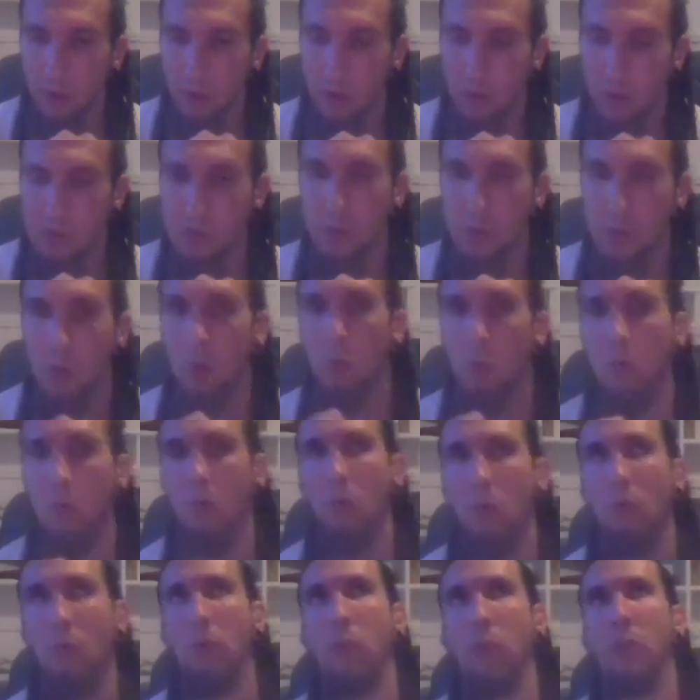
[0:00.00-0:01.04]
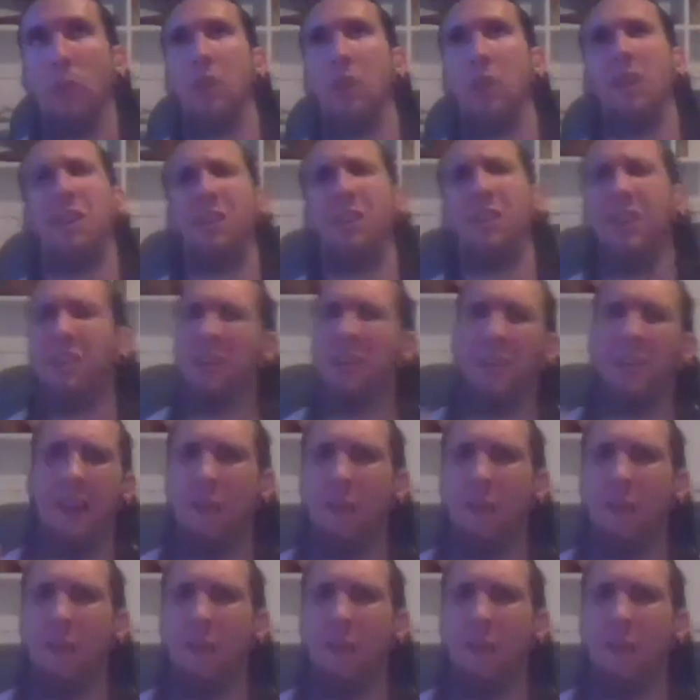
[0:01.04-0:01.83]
is no he, he didn't have a